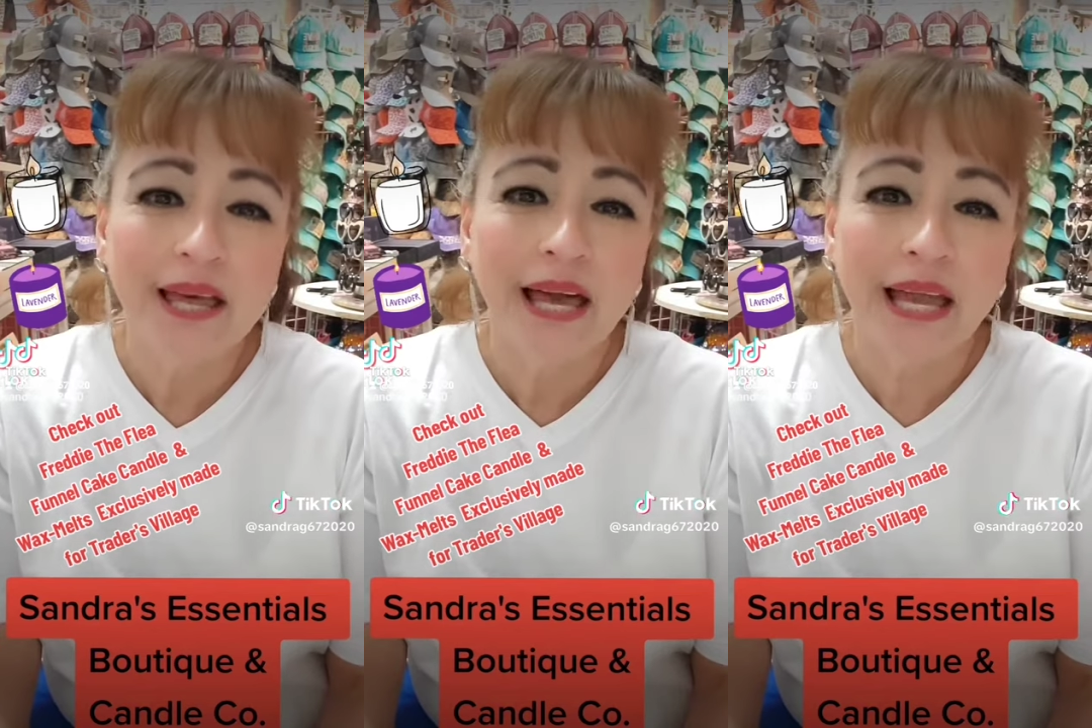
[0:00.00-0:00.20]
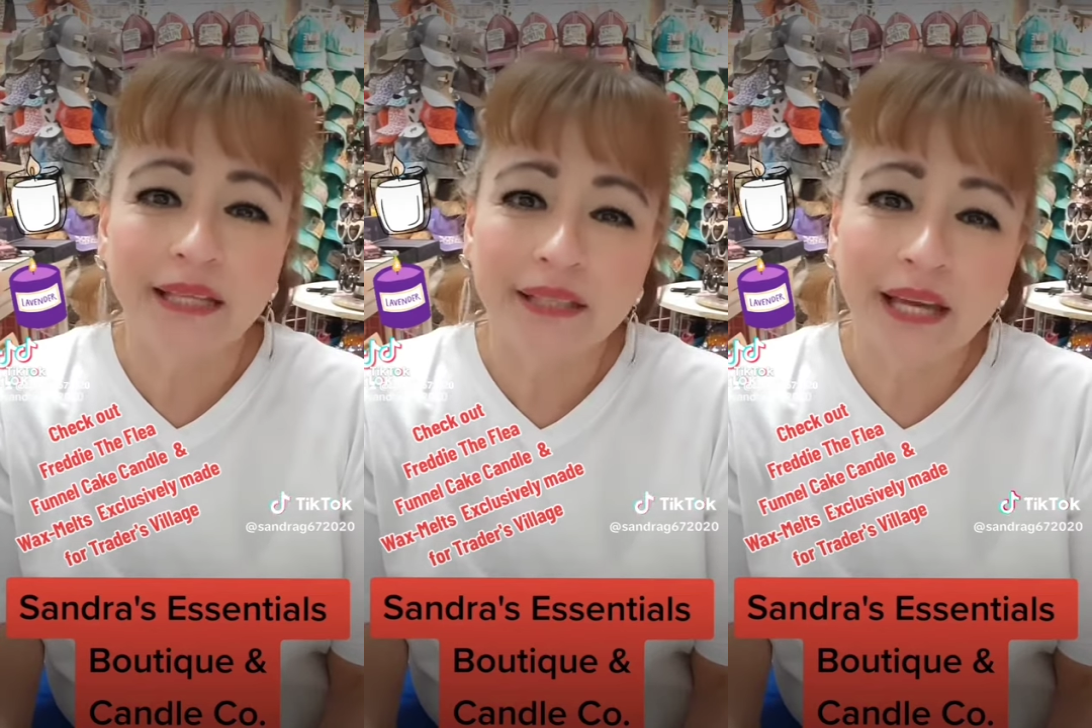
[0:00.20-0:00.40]

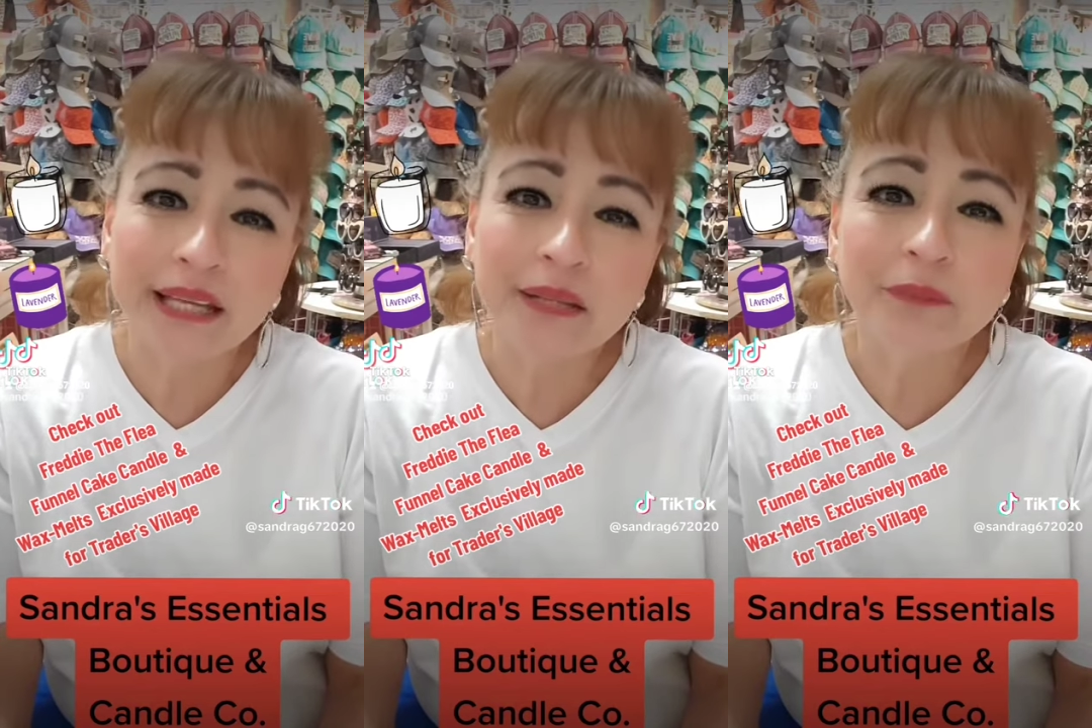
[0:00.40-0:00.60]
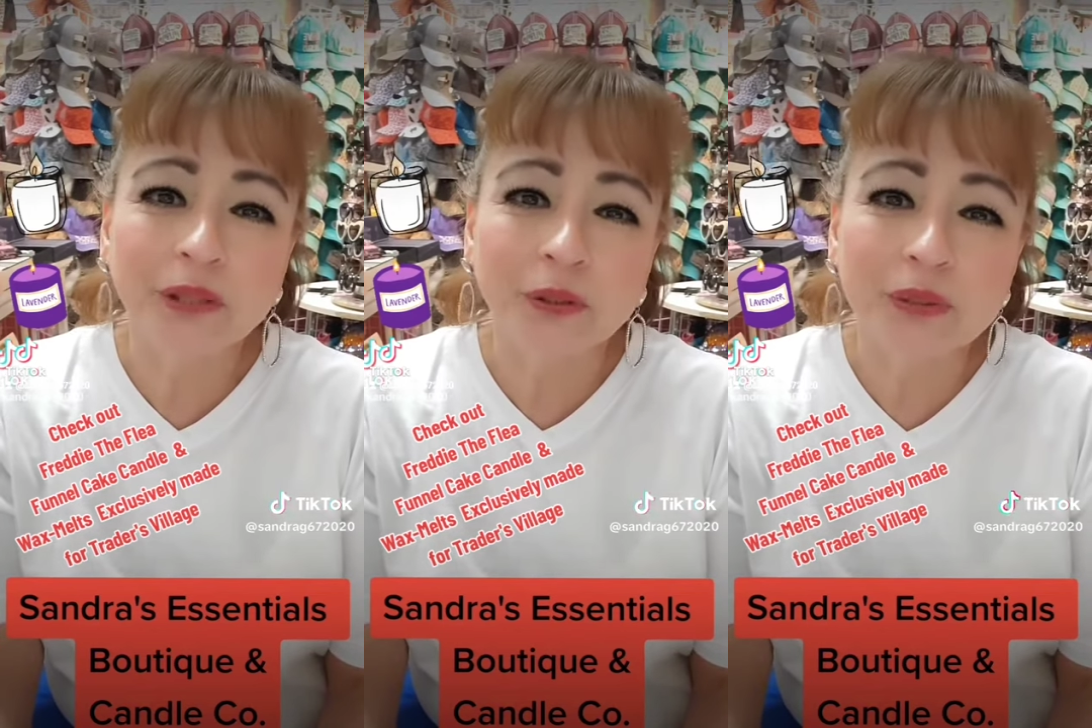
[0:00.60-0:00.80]
And I
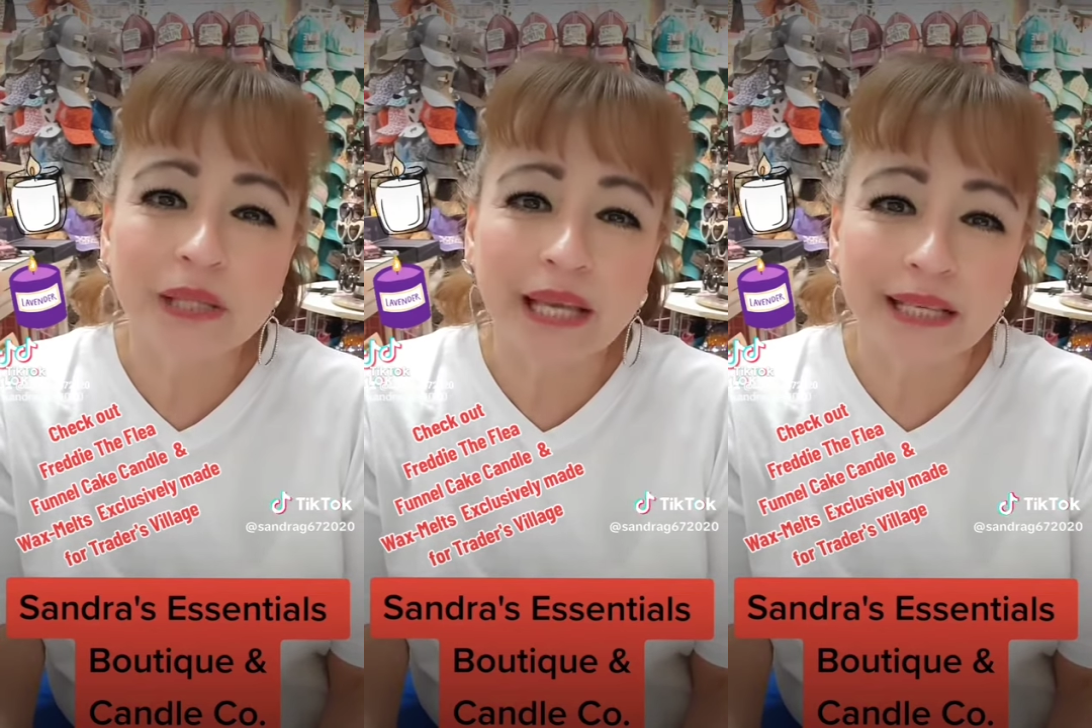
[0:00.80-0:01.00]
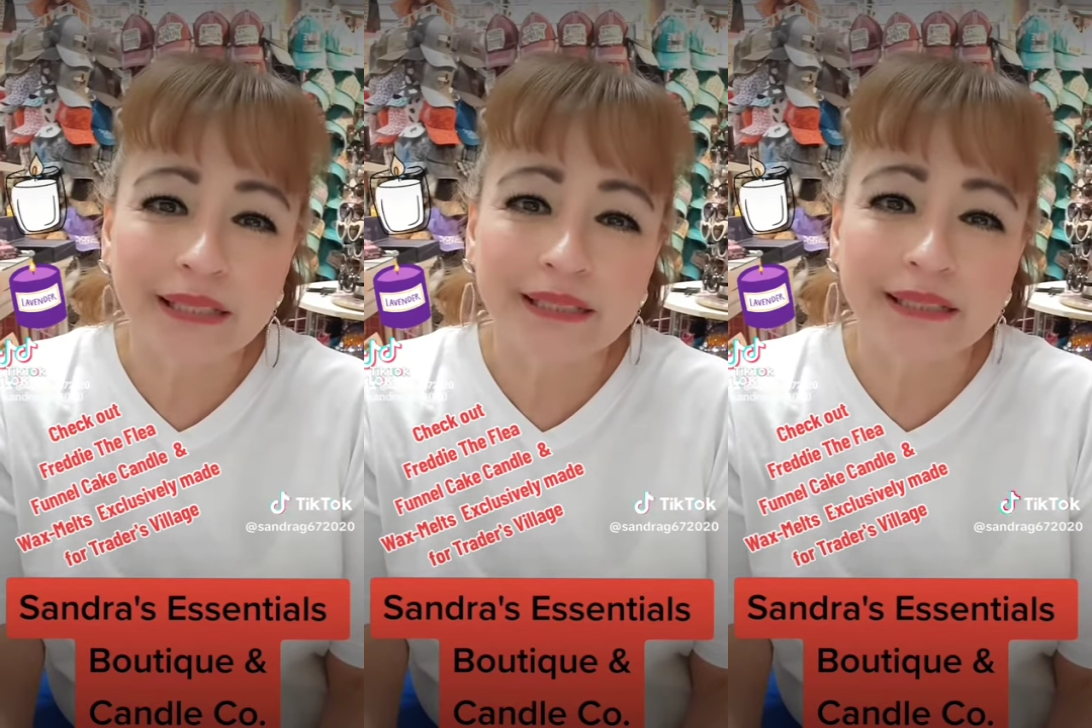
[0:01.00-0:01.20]
am
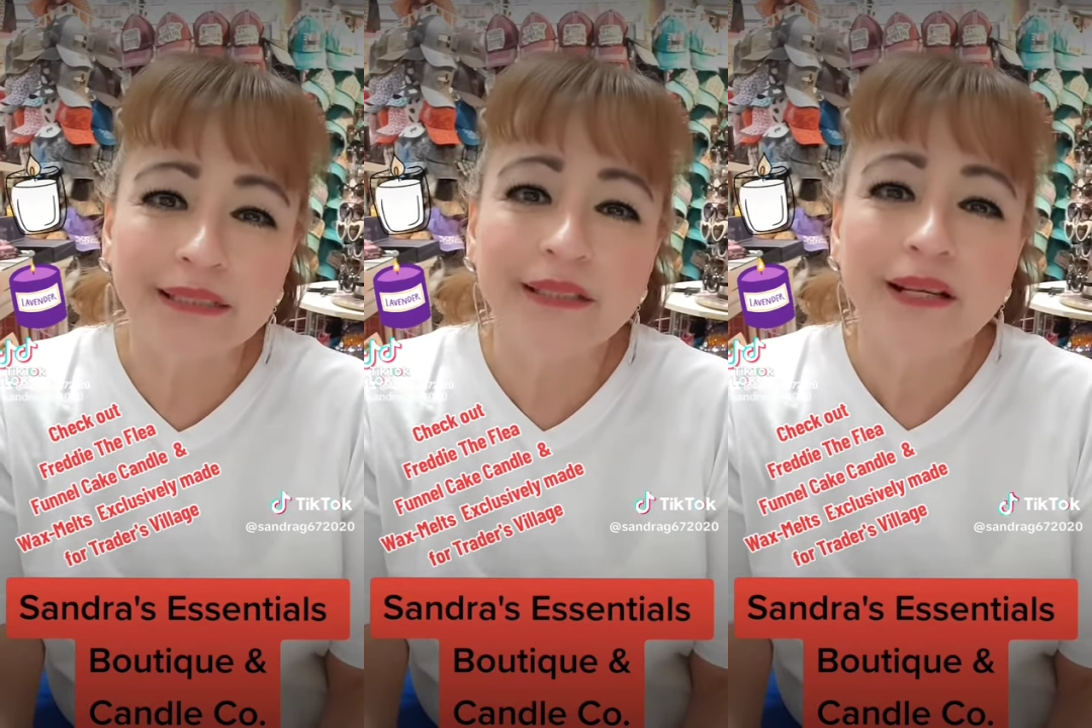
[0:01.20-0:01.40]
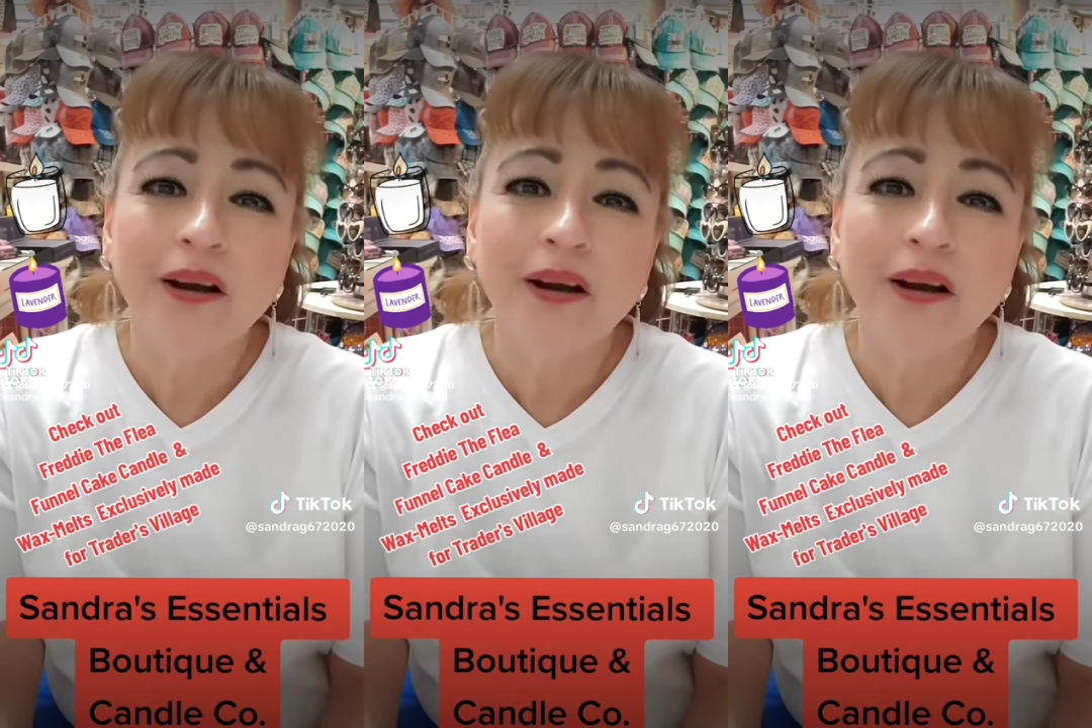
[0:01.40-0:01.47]
located